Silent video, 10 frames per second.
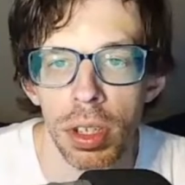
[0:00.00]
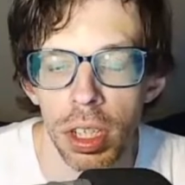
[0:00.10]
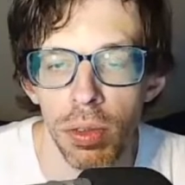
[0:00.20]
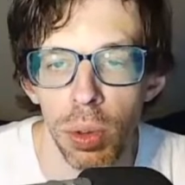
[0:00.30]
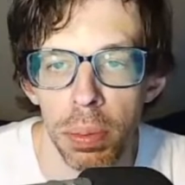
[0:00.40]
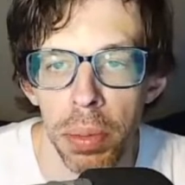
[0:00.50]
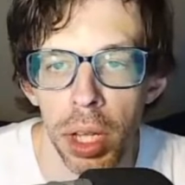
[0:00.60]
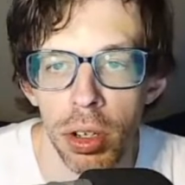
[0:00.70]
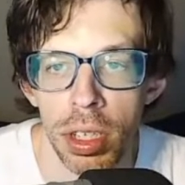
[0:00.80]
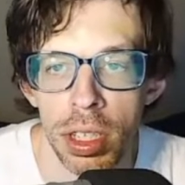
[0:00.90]
to live with her
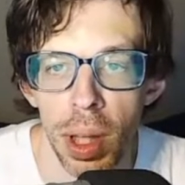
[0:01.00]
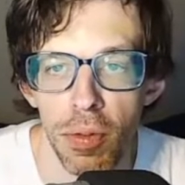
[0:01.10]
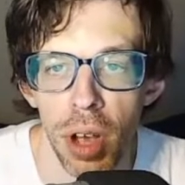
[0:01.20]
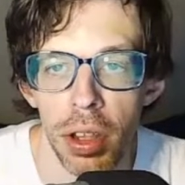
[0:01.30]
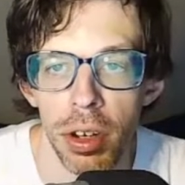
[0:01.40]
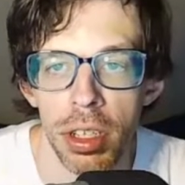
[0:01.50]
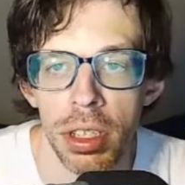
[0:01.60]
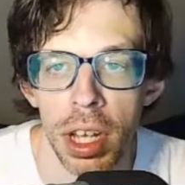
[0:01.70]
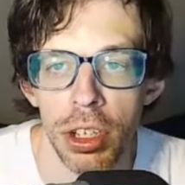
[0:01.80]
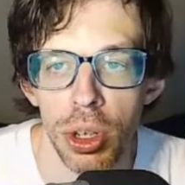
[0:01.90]
mother and stepfather in
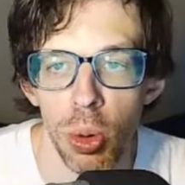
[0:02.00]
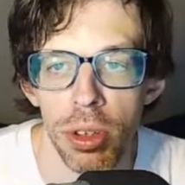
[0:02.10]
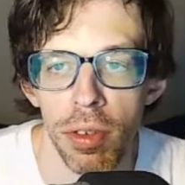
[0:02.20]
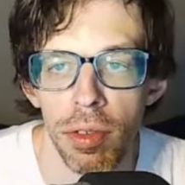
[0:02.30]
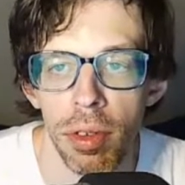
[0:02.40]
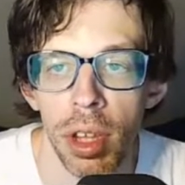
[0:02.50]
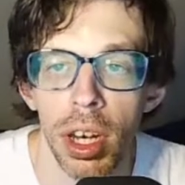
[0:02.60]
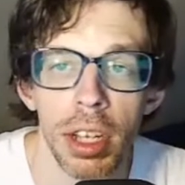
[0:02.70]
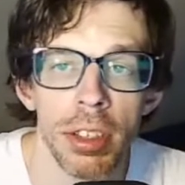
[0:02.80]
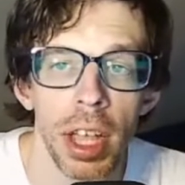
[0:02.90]
St. Joseph, the
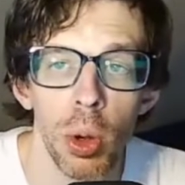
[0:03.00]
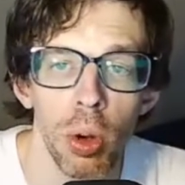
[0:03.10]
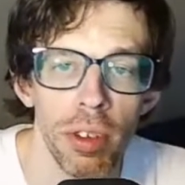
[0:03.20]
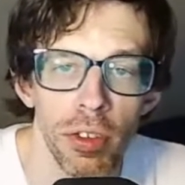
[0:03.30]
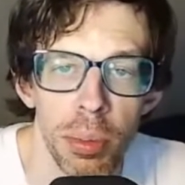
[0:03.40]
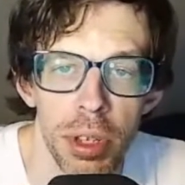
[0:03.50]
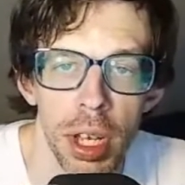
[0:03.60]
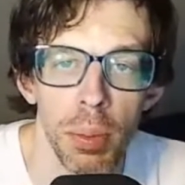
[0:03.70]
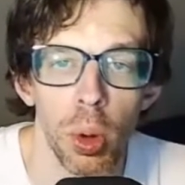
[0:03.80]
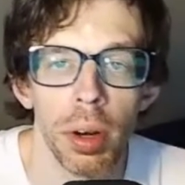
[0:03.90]
next town over from
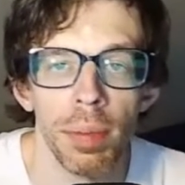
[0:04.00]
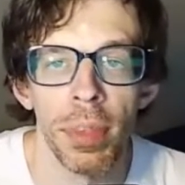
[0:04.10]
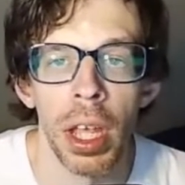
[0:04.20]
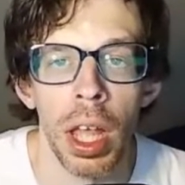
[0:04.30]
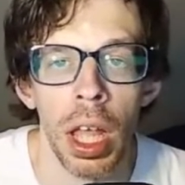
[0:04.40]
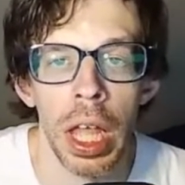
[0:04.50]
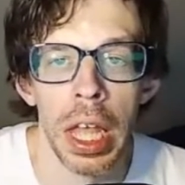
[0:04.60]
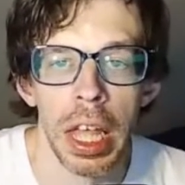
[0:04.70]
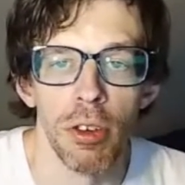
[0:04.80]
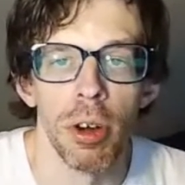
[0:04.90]
Skidmore.
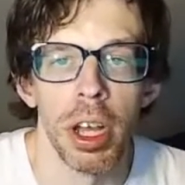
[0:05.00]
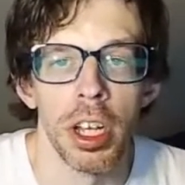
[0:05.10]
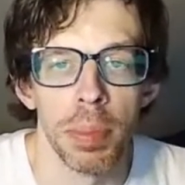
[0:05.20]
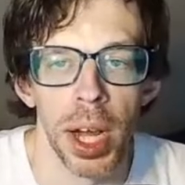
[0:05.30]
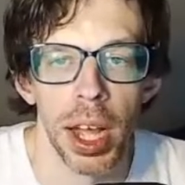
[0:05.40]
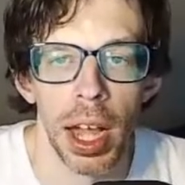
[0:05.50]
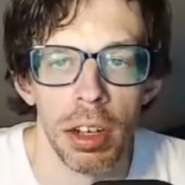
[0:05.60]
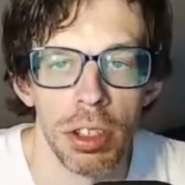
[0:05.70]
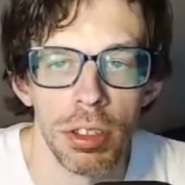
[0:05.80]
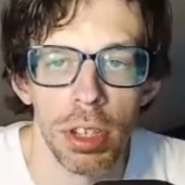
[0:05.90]
Enraged by
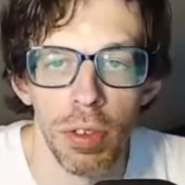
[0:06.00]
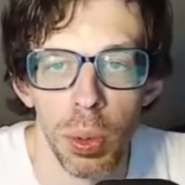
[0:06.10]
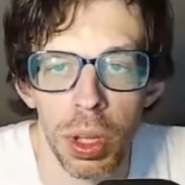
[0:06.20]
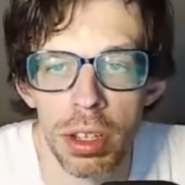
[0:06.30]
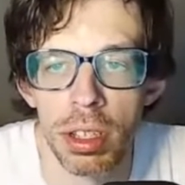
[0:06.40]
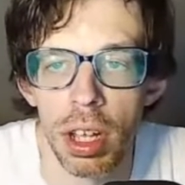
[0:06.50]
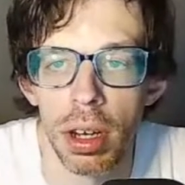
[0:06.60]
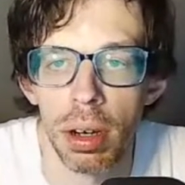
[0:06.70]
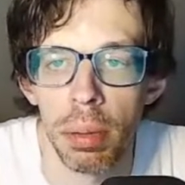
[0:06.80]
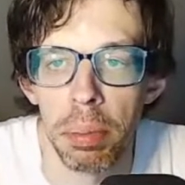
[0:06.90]
Alice leaving with his
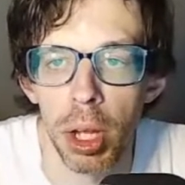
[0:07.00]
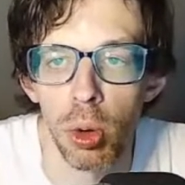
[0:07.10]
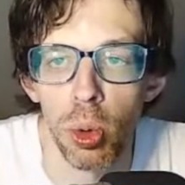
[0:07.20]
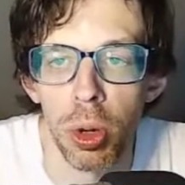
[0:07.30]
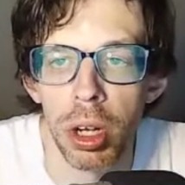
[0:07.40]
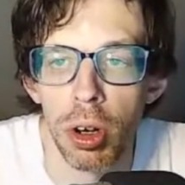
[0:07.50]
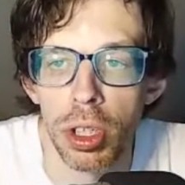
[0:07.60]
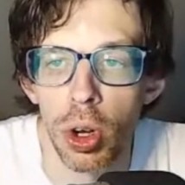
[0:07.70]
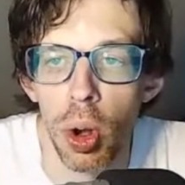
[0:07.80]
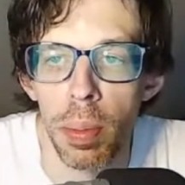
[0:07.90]
son, McElroy
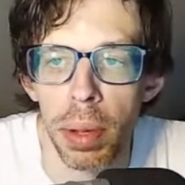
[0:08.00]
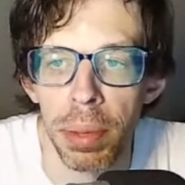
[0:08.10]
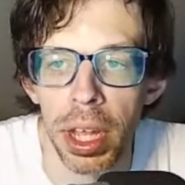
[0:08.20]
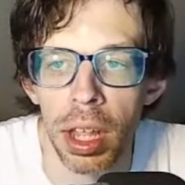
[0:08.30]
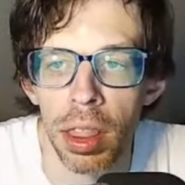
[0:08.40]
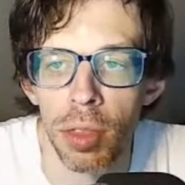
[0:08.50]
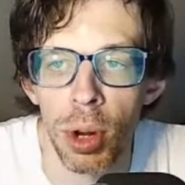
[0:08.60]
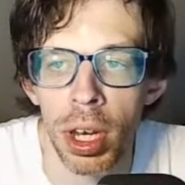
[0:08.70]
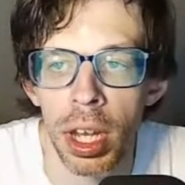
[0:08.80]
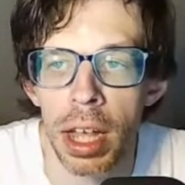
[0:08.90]
called the home and began
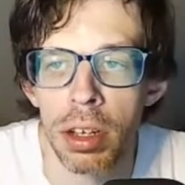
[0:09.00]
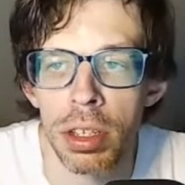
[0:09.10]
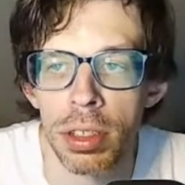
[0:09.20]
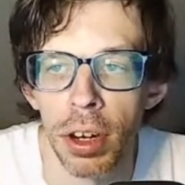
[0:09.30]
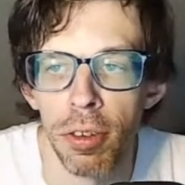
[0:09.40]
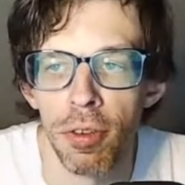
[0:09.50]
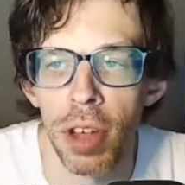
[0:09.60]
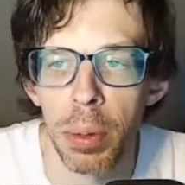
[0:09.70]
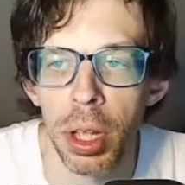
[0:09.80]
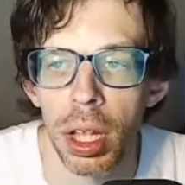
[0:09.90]
threatening Alice and her
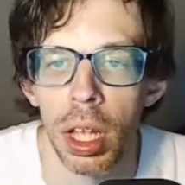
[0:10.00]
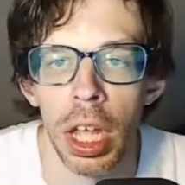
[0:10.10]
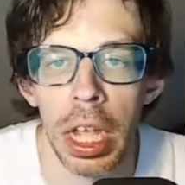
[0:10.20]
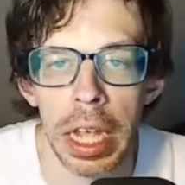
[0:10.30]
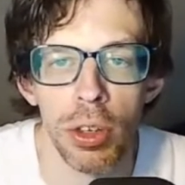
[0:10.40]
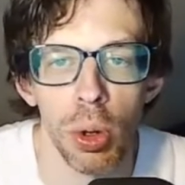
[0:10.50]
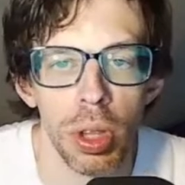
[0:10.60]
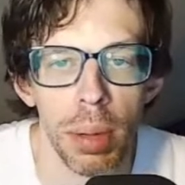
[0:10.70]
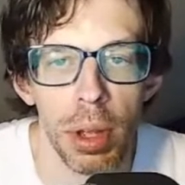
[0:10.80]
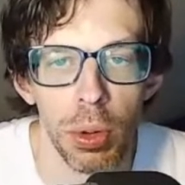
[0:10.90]
family. He
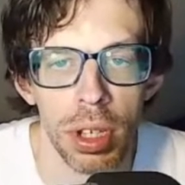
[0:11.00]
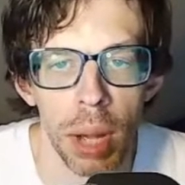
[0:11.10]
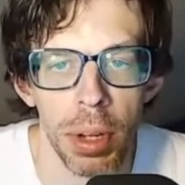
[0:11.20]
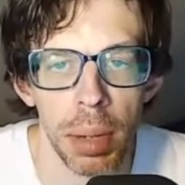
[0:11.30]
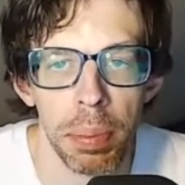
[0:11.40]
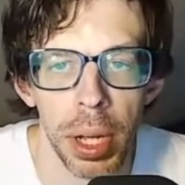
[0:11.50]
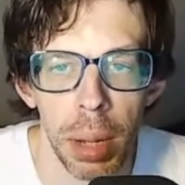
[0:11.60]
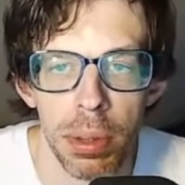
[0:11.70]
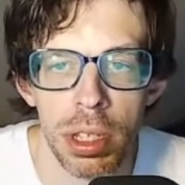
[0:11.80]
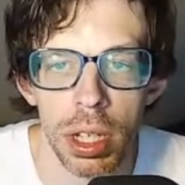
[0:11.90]
told them he was coming to
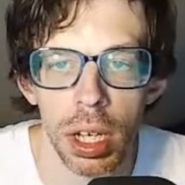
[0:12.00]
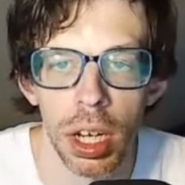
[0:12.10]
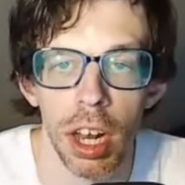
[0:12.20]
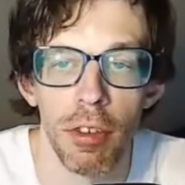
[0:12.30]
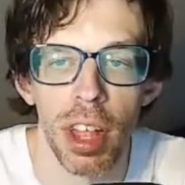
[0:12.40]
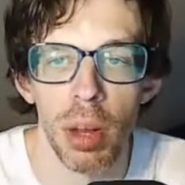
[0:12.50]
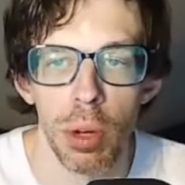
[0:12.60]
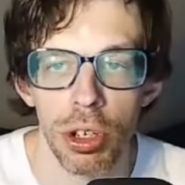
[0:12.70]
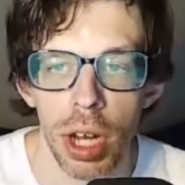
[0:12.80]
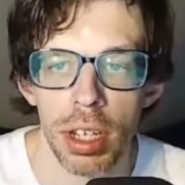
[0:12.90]
pick up his son, and if
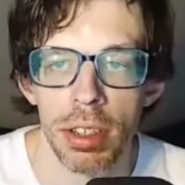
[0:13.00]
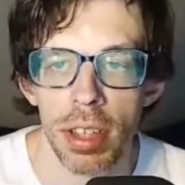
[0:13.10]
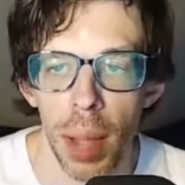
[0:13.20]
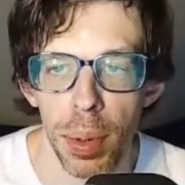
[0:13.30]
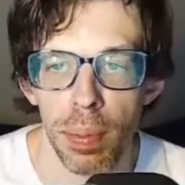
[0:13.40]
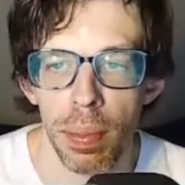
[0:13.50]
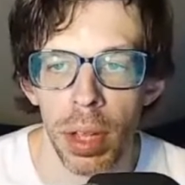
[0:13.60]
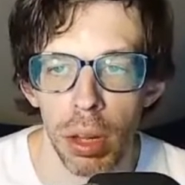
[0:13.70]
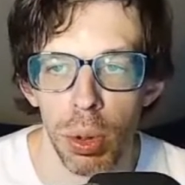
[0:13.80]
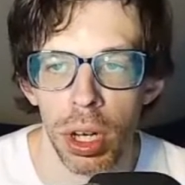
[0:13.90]
anyone tried to stop him,
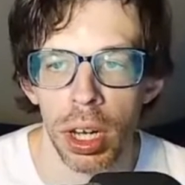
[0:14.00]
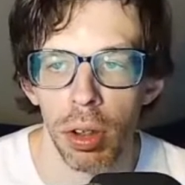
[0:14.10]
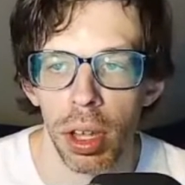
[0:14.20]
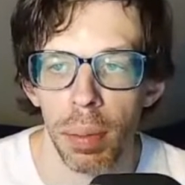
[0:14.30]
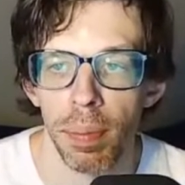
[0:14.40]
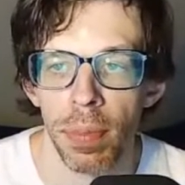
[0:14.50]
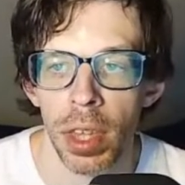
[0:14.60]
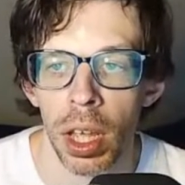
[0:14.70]
he would kill them.